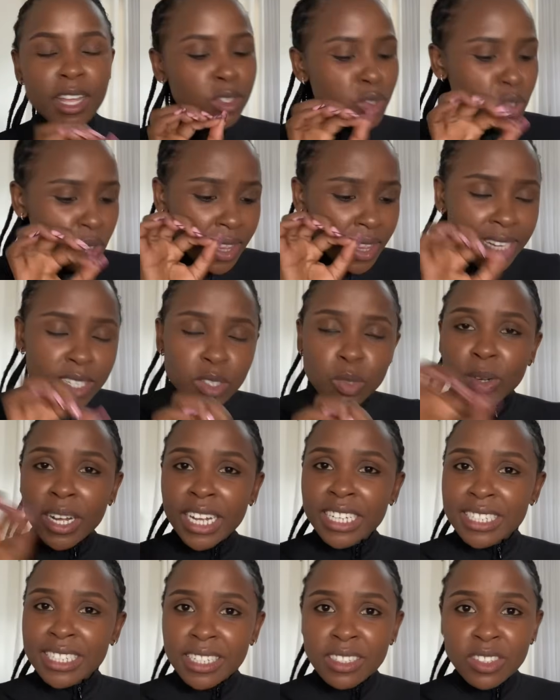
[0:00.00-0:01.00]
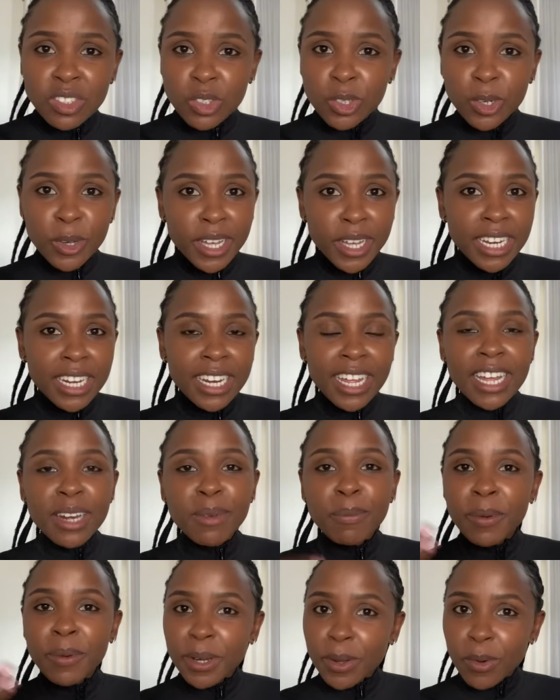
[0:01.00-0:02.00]
so that you can just join
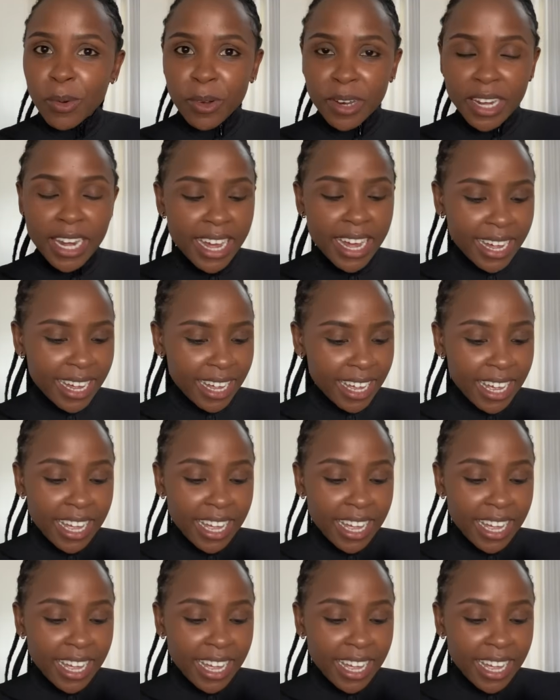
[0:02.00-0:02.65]
and pre-order.